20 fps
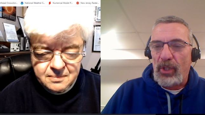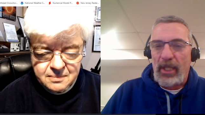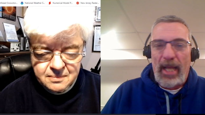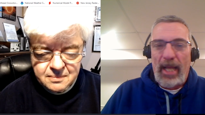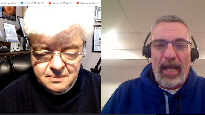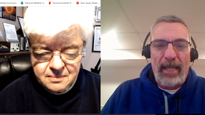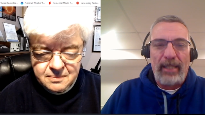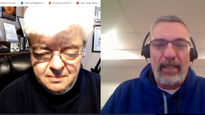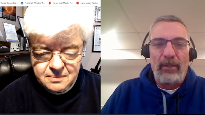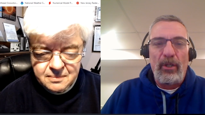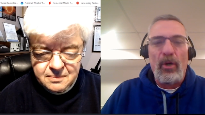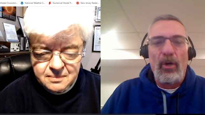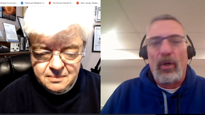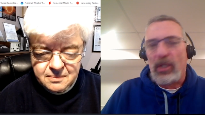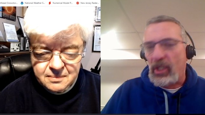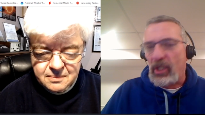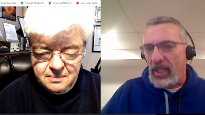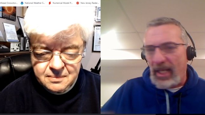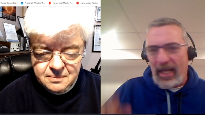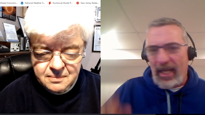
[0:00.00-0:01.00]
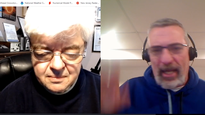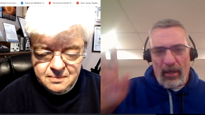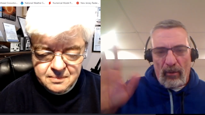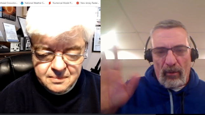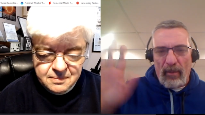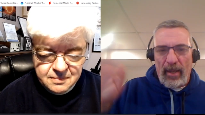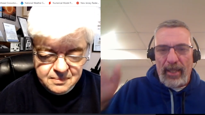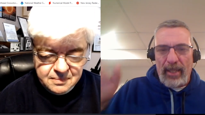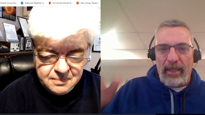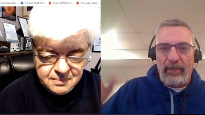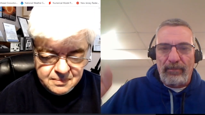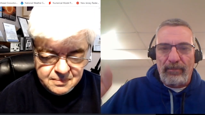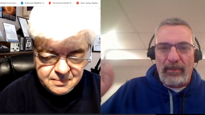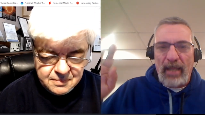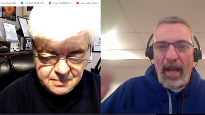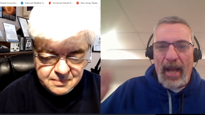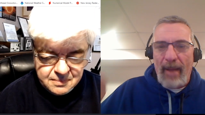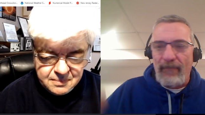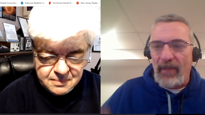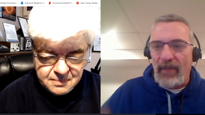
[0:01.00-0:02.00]
Speaker 1: egg. New York City had already
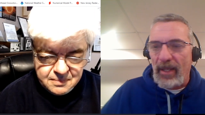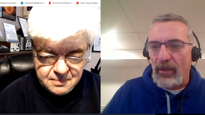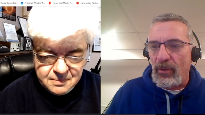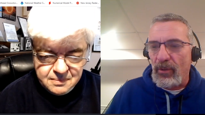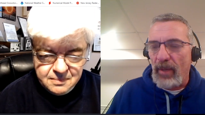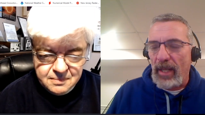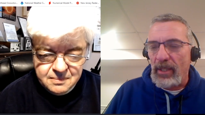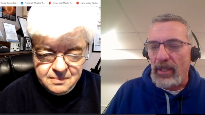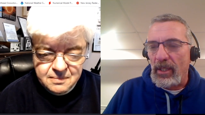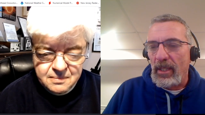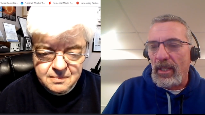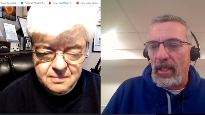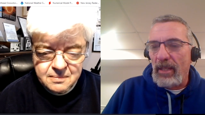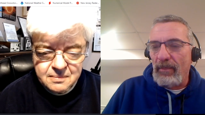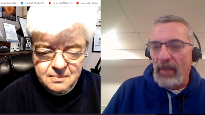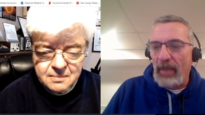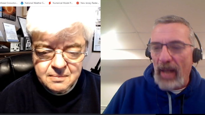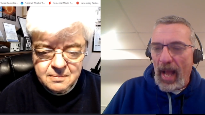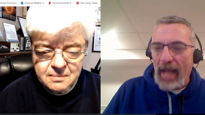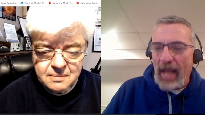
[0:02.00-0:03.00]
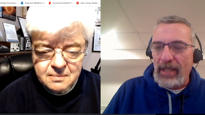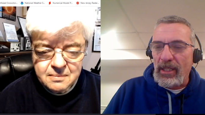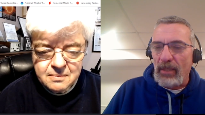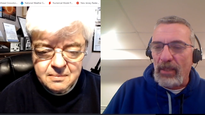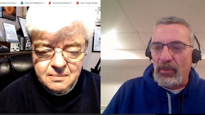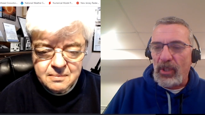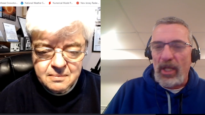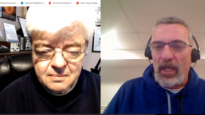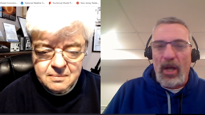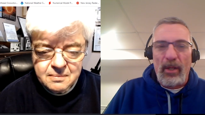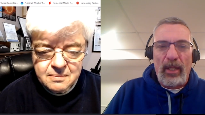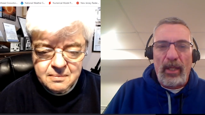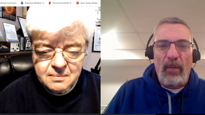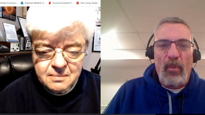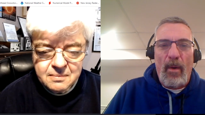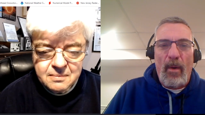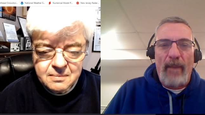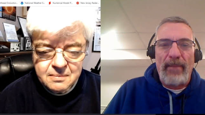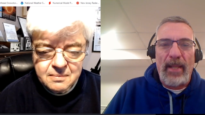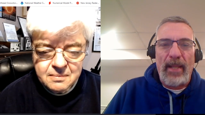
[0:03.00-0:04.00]
gotten their trays, but Islip's the only
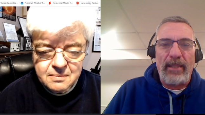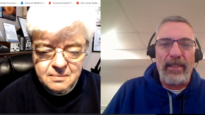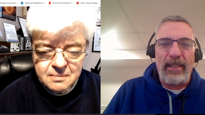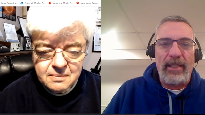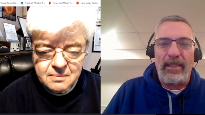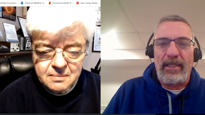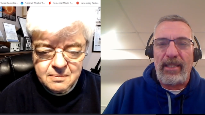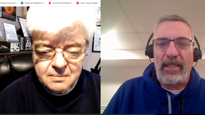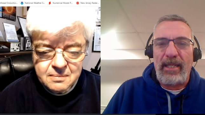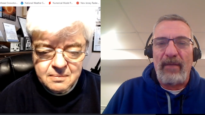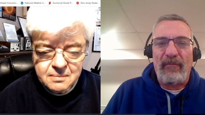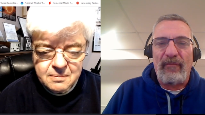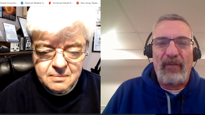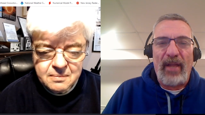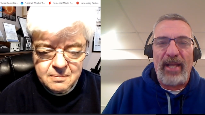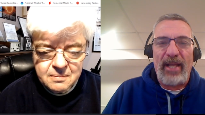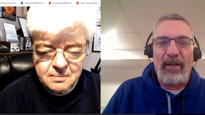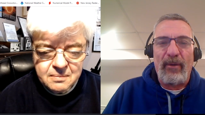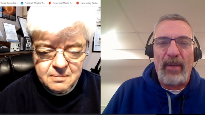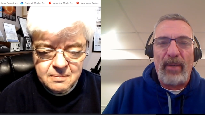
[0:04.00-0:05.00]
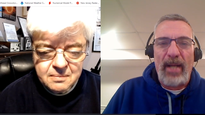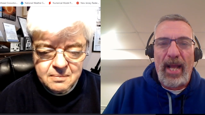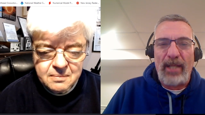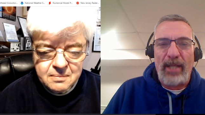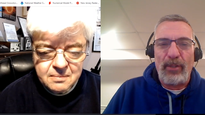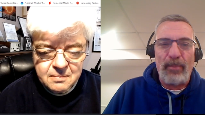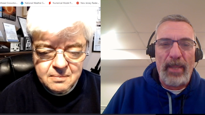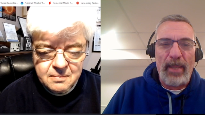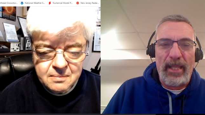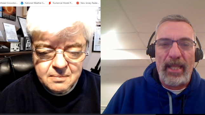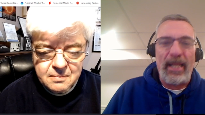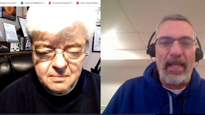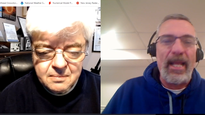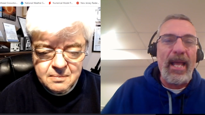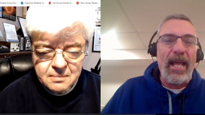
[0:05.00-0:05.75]
one that didn't see a flake or an ice pellet.